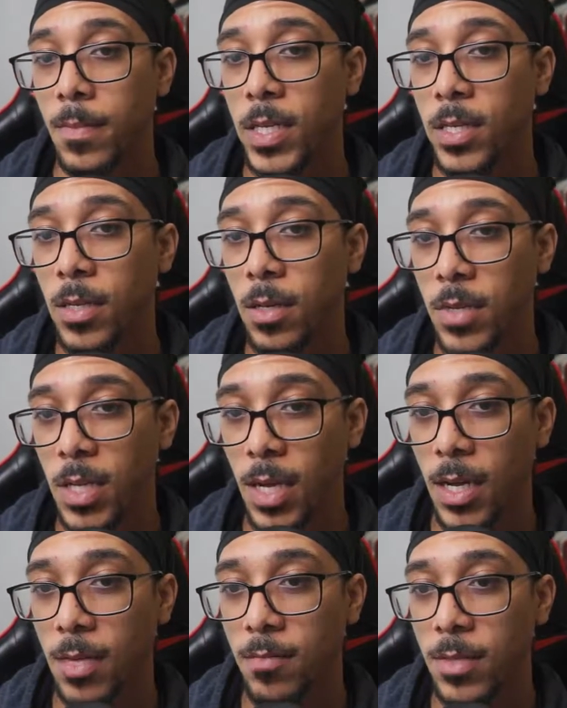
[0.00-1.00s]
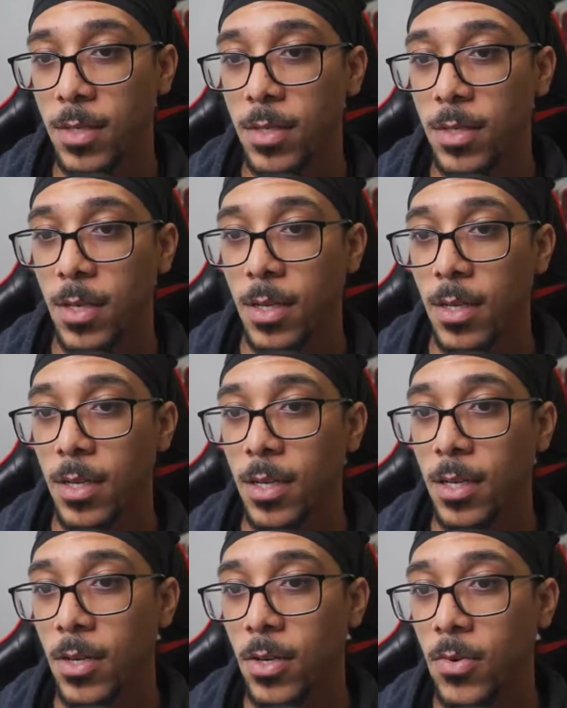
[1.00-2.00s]
Sometimes
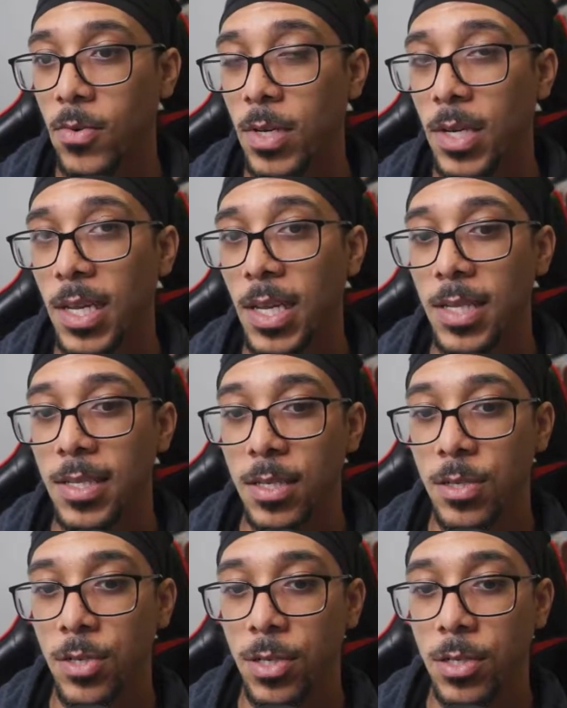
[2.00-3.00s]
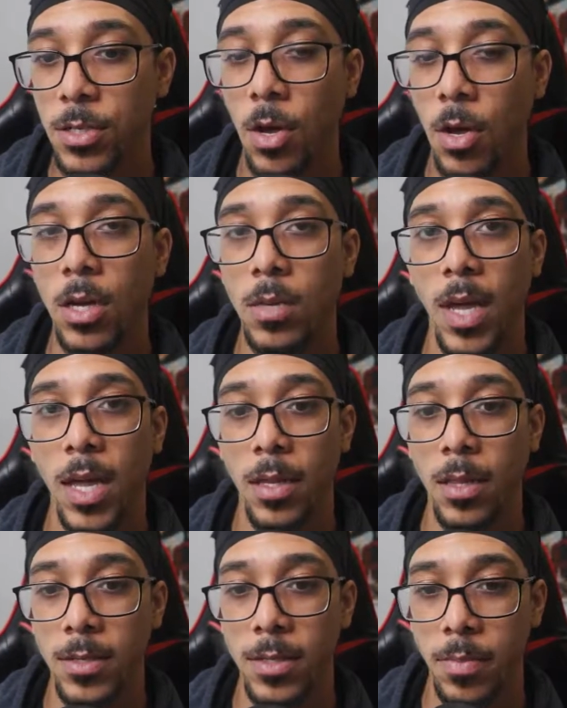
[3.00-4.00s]
it isn't just
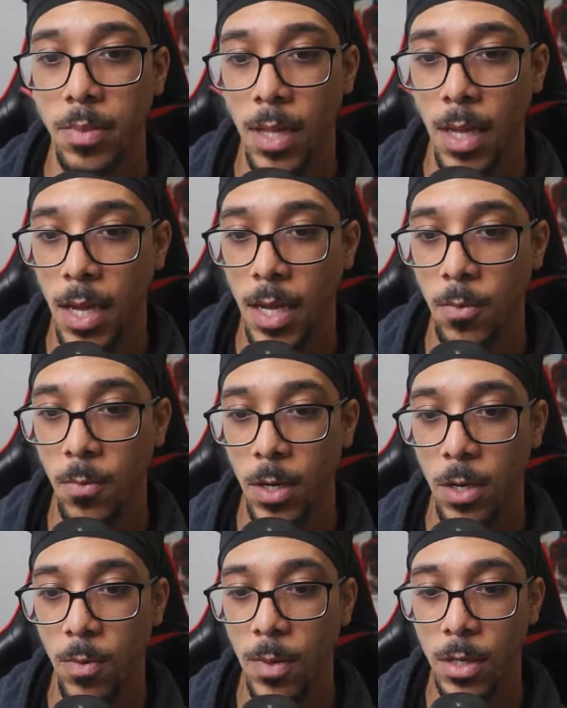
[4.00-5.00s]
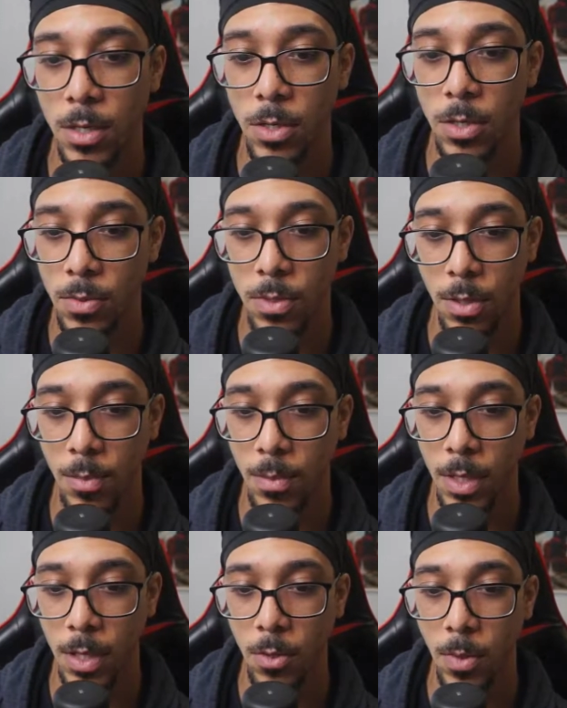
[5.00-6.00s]
automatically supplied when you
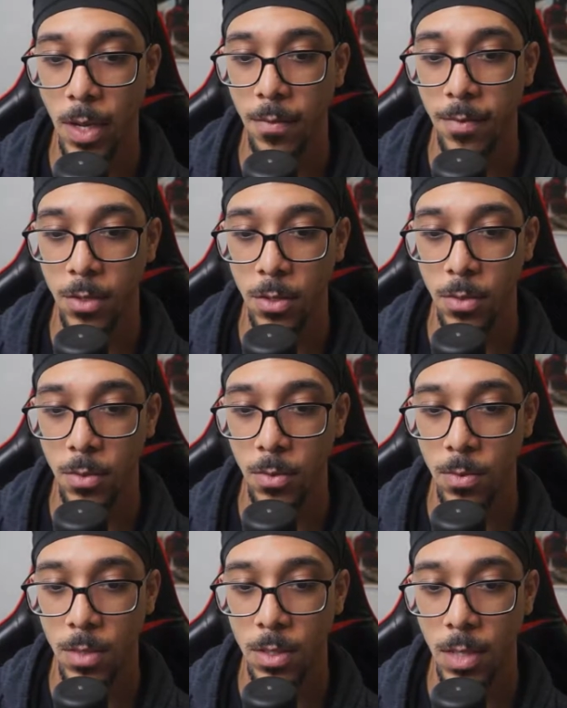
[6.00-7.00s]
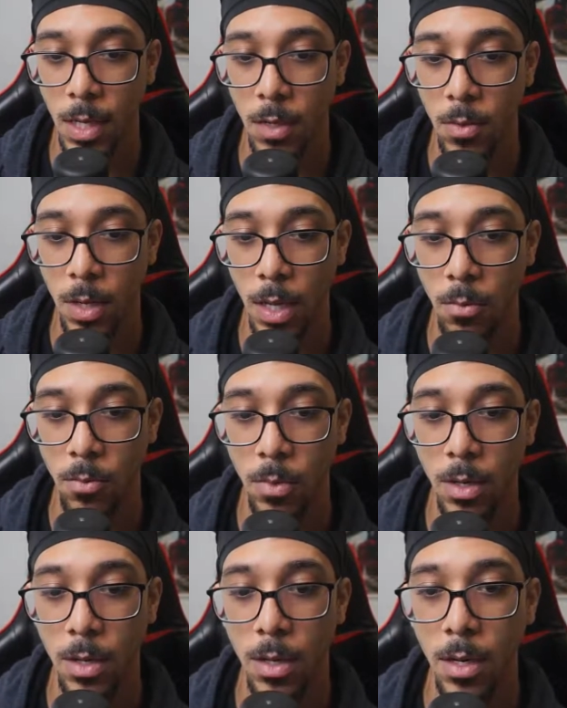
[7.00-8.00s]
have to. Okay,
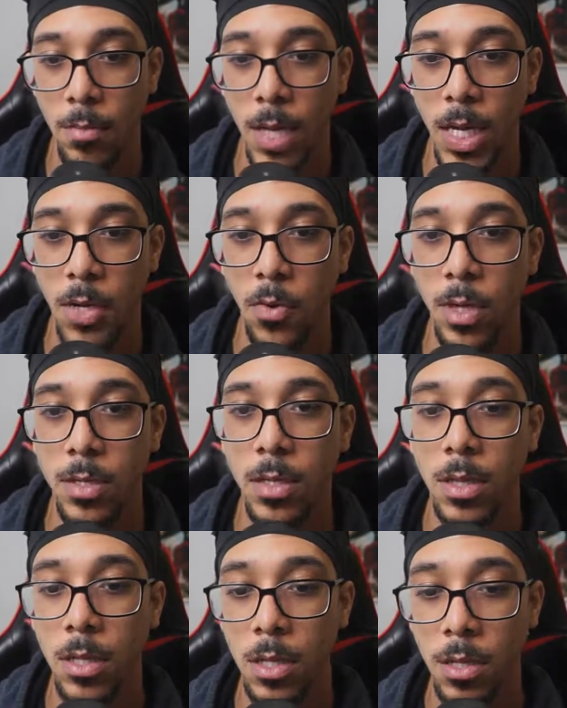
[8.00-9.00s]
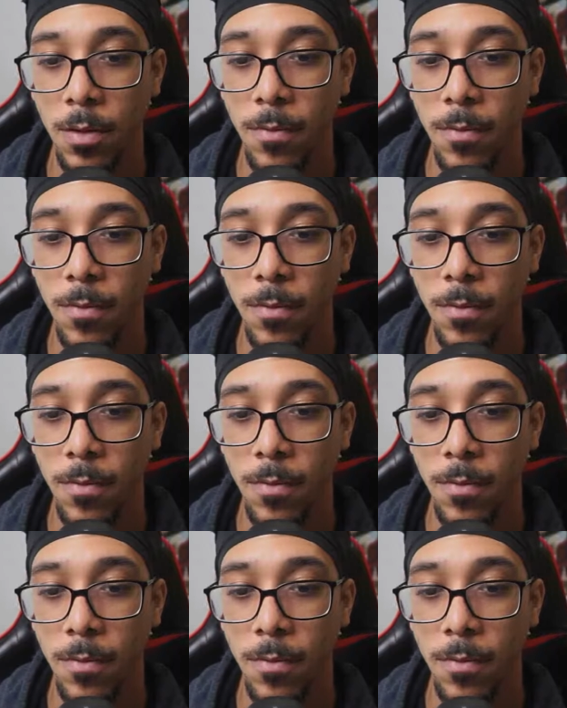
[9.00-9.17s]
where am I going to look?